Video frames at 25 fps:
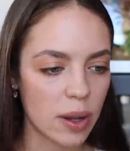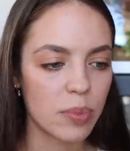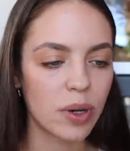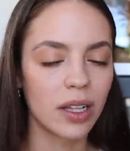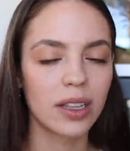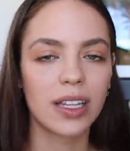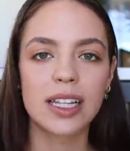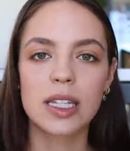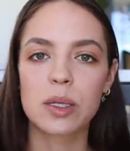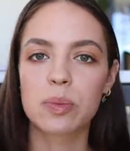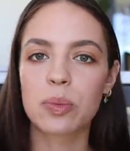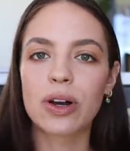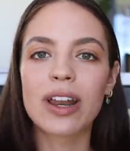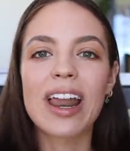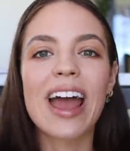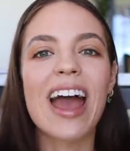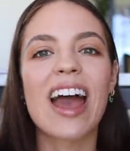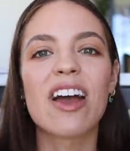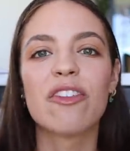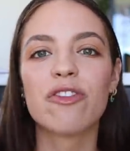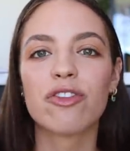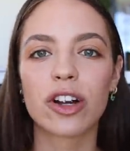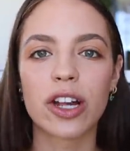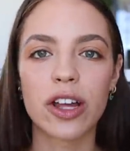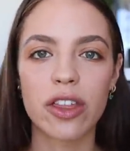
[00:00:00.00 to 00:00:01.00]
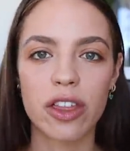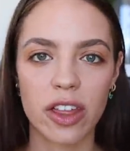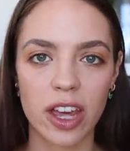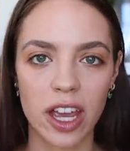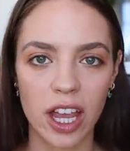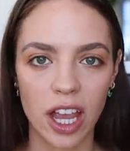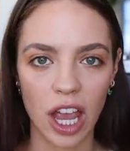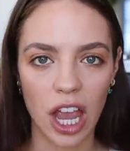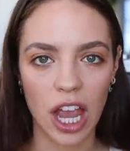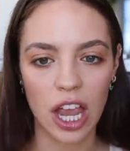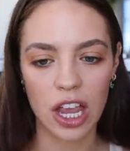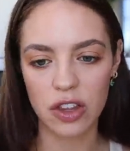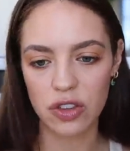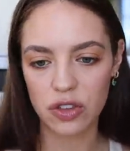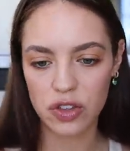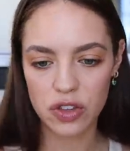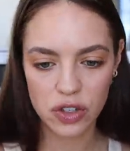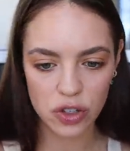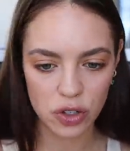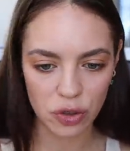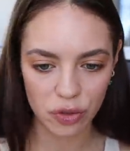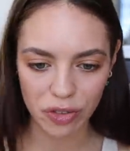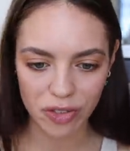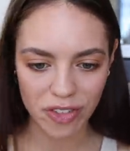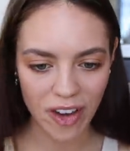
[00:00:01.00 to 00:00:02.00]
but let's put everything
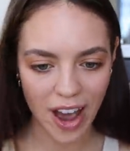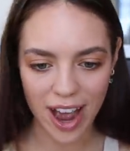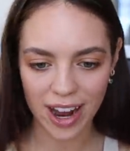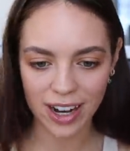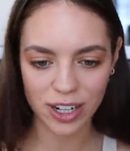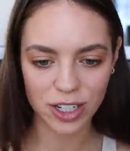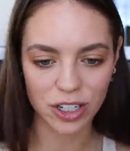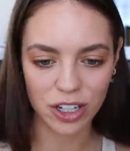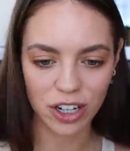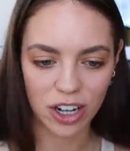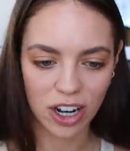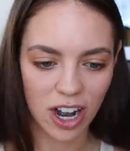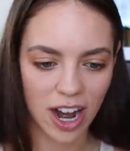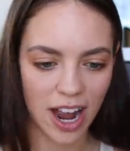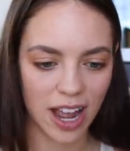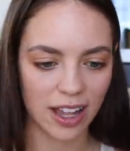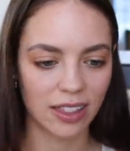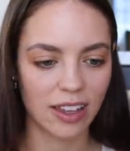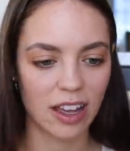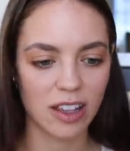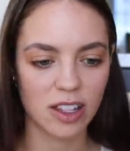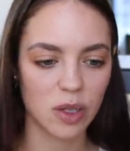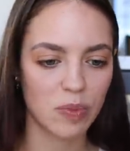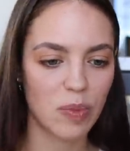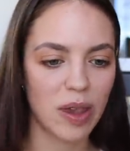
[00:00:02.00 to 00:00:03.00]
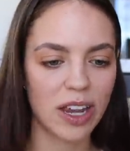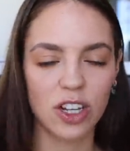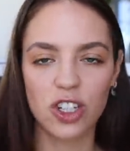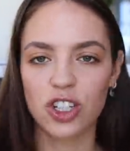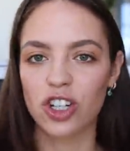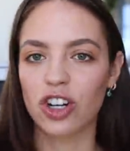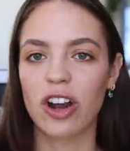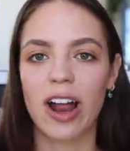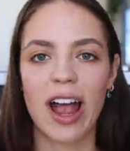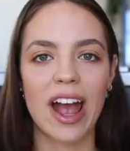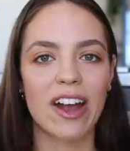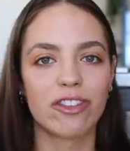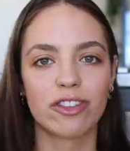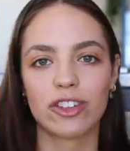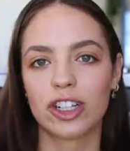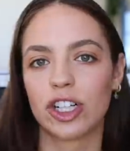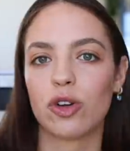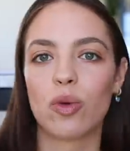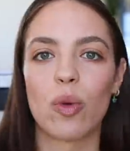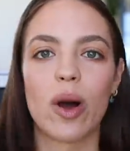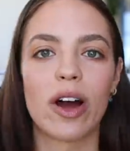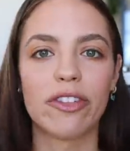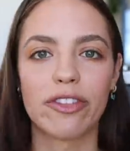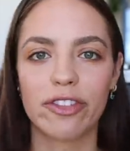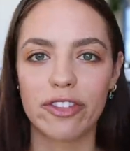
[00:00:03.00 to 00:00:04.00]
into factor and let's make sure
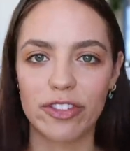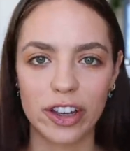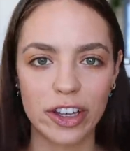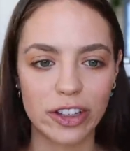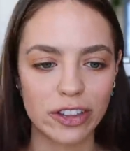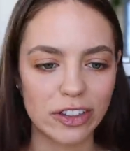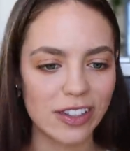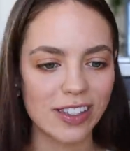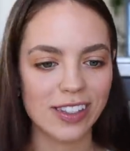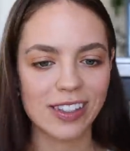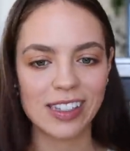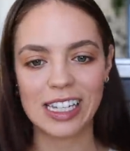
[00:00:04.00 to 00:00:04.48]
everyone feels